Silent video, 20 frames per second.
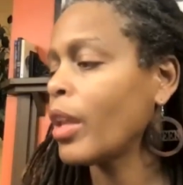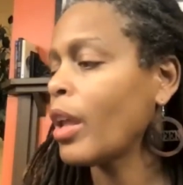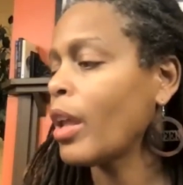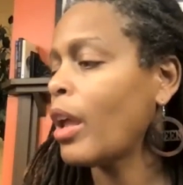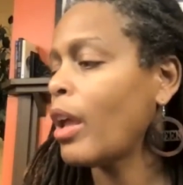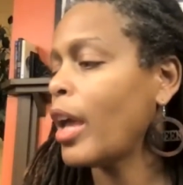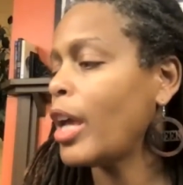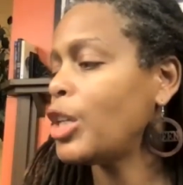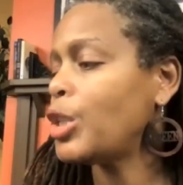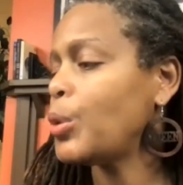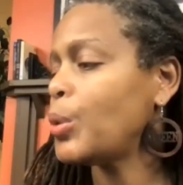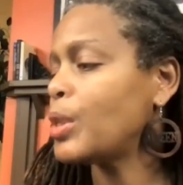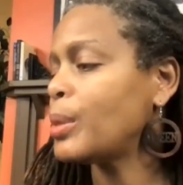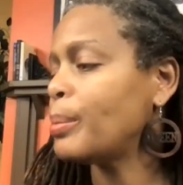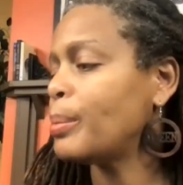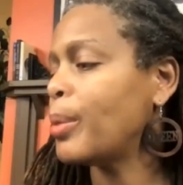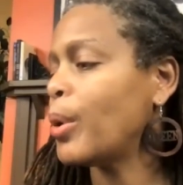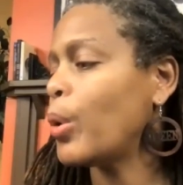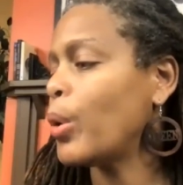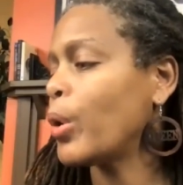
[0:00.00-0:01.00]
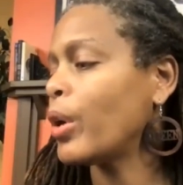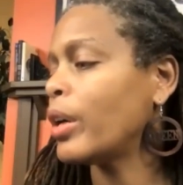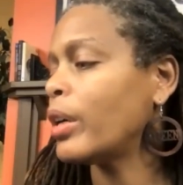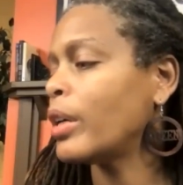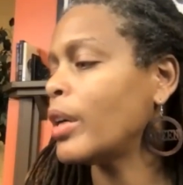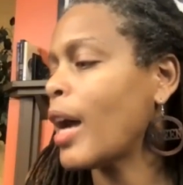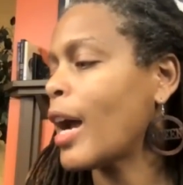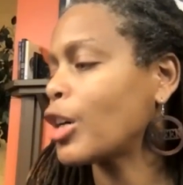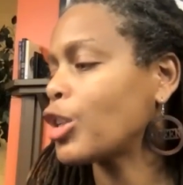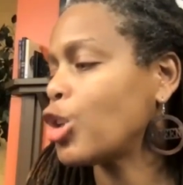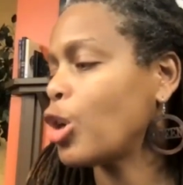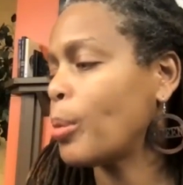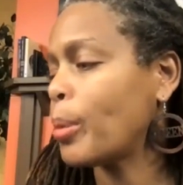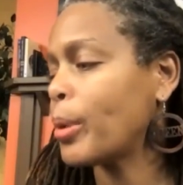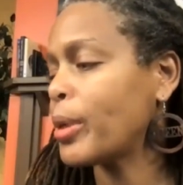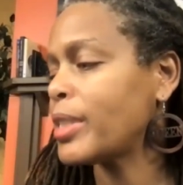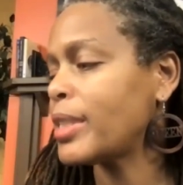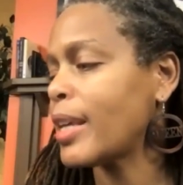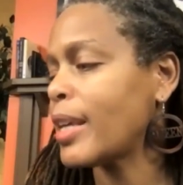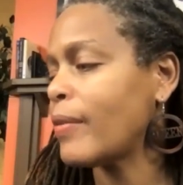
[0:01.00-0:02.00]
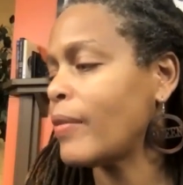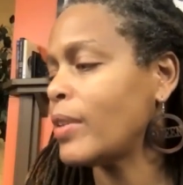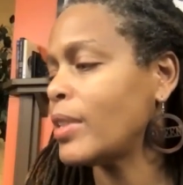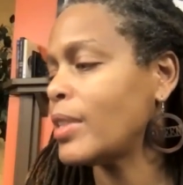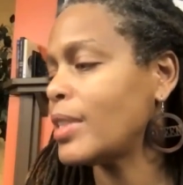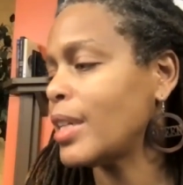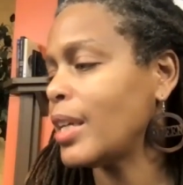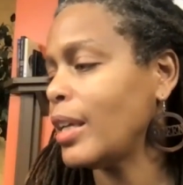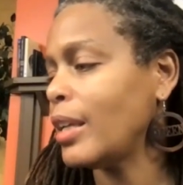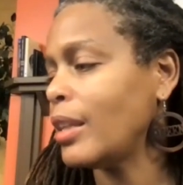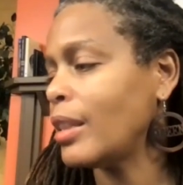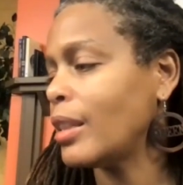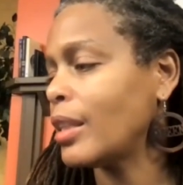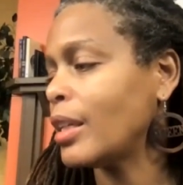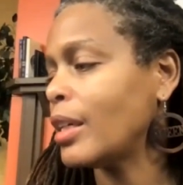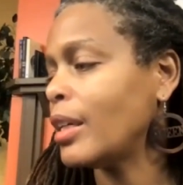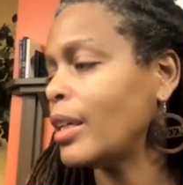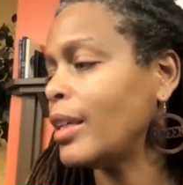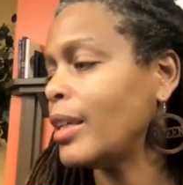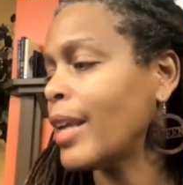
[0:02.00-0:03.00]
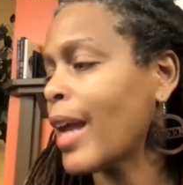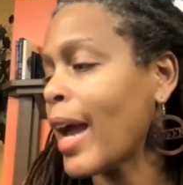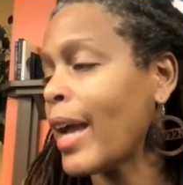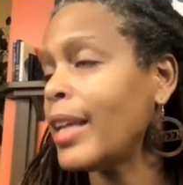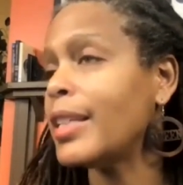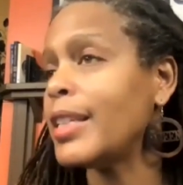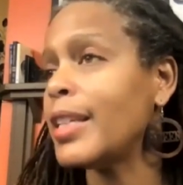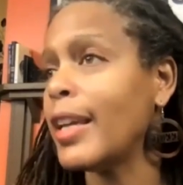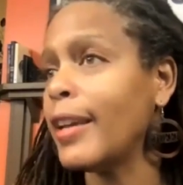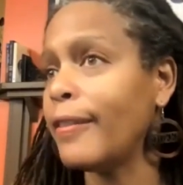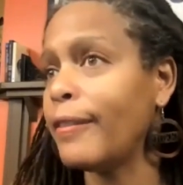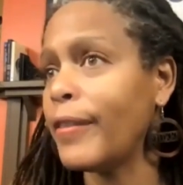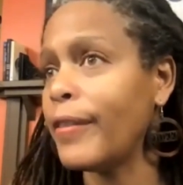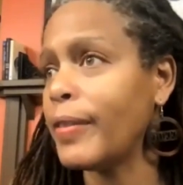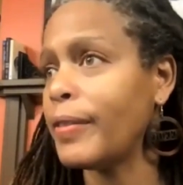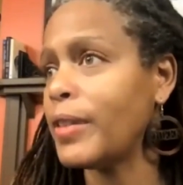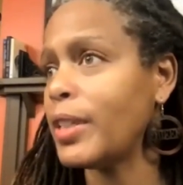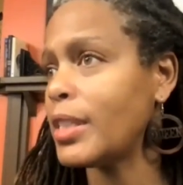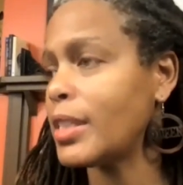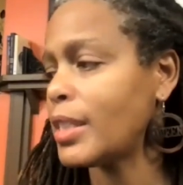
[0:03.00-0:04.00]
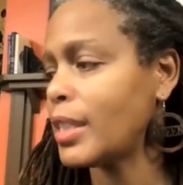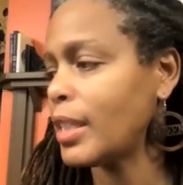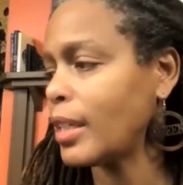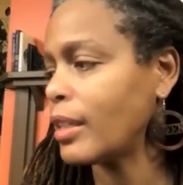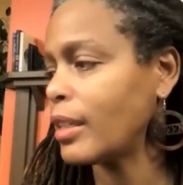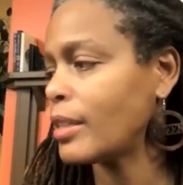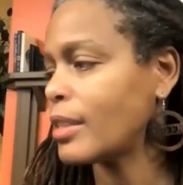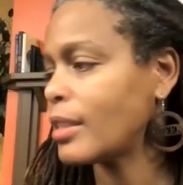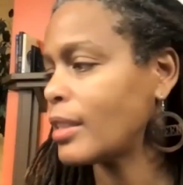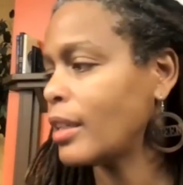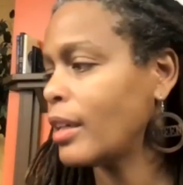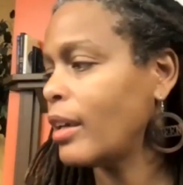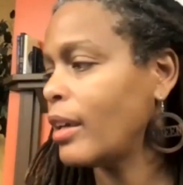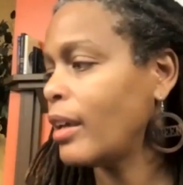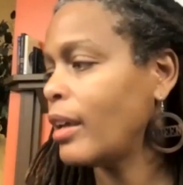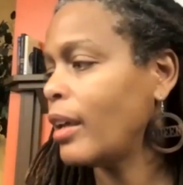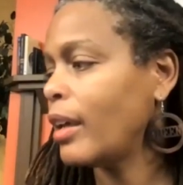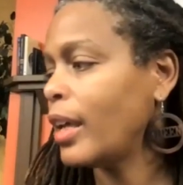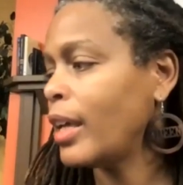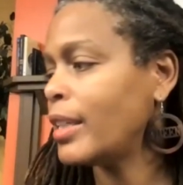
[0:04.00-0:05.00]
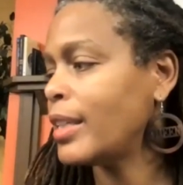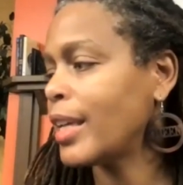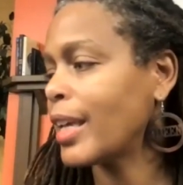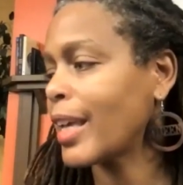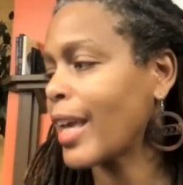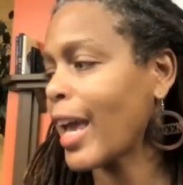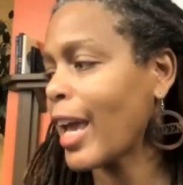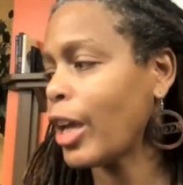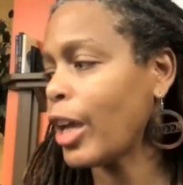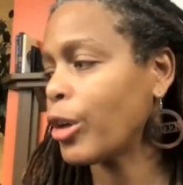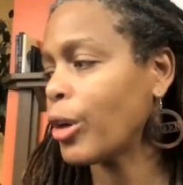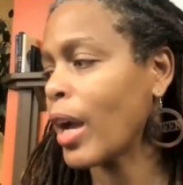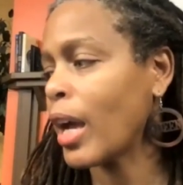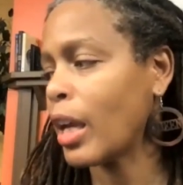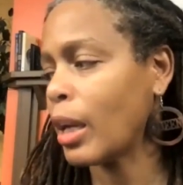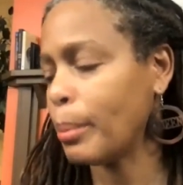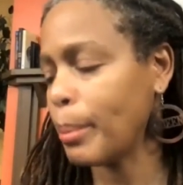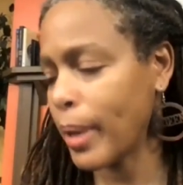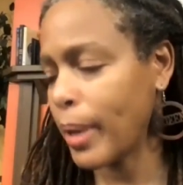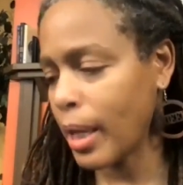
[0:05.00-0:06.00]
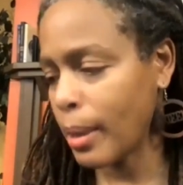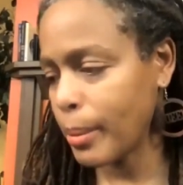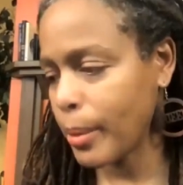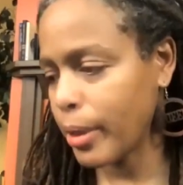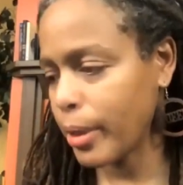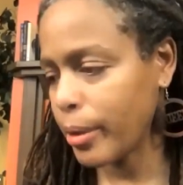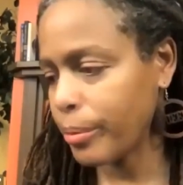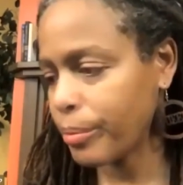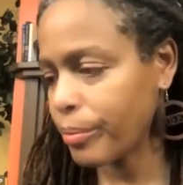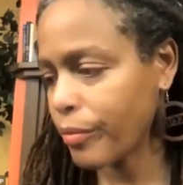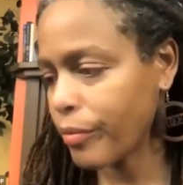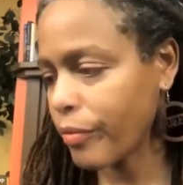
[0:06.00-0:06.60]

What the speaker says: And she was born October 17th, 1956 in Decatur, Alabama.